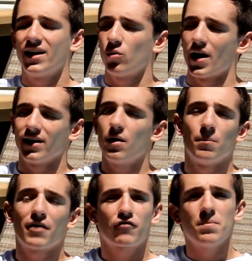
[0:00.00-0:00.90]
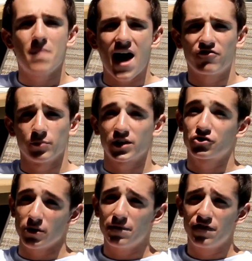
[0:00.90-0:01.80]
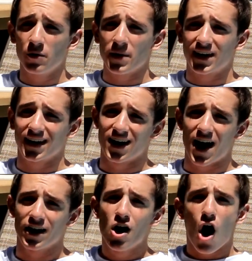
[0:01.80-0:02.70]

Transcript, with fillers: Anyway, my friend Matt from Extreme Filmmaking and I